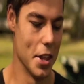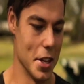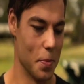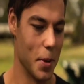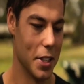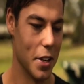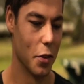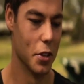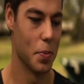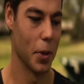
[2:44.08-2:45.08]
suppose there's a big
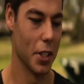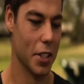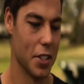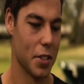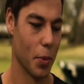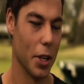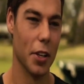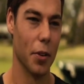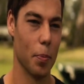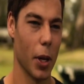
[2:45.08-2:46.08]
difference, because
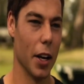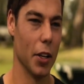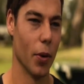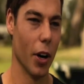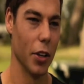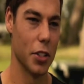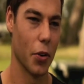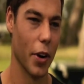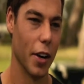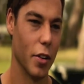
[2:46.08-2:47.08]
when you're playing at your old,
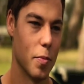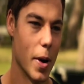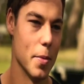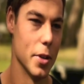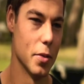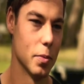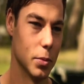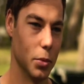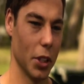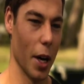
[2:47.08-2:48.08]
there's a crowd of maybe
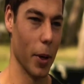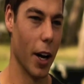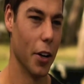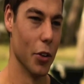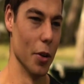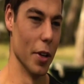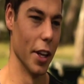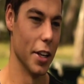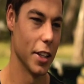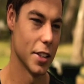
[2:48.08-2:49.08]
a couple of
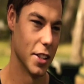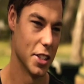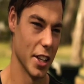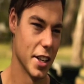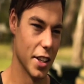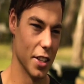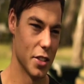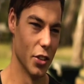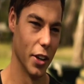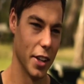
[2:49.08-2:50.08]
hundred, and then you get to the G and
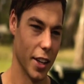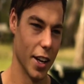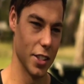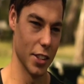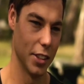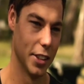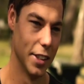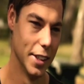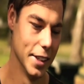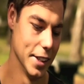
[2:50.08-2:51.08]
there's
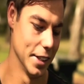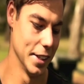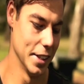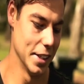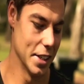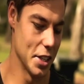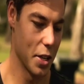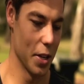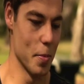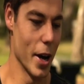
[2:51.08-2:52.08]
90,000.
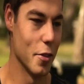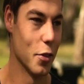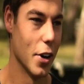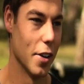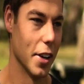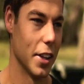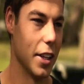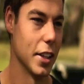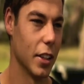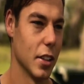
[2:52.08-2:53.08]
And you kick a bag of
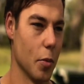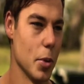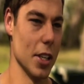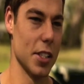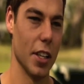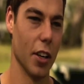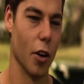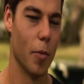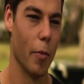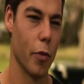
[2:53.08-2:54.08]
5. I think the biggest
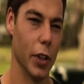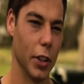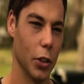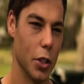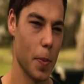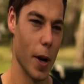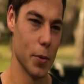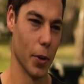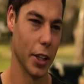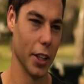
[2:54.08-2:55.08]
thing, I remember feeling
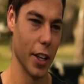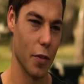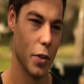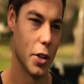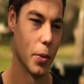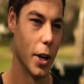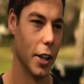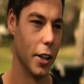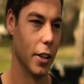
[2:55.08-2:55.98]
goosebumps when I kicked that 5th